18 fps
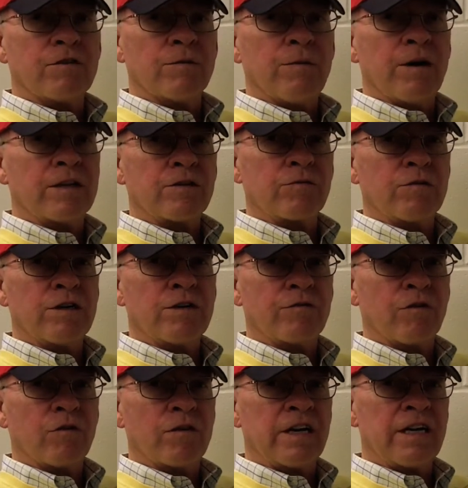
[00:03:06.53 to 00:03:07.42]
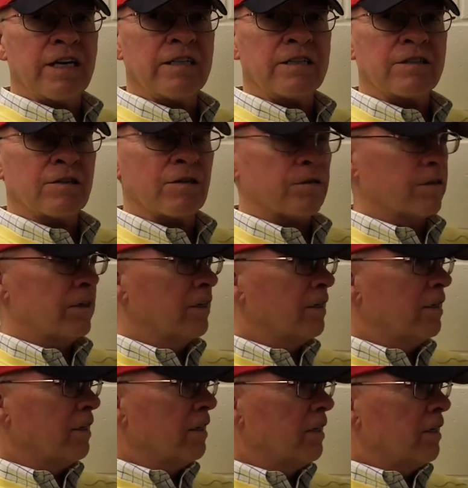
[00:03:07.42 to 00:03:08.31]
for about 3 or 4 days. So
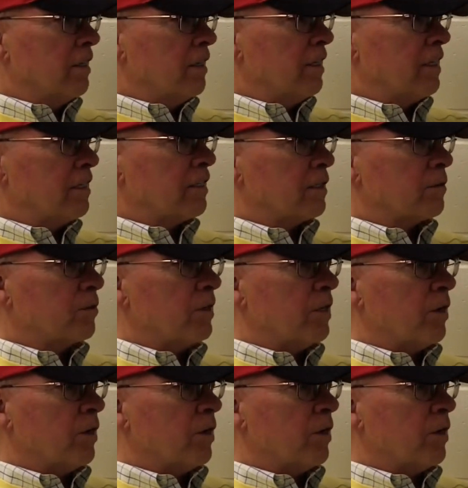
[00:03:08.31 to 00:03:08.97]
he says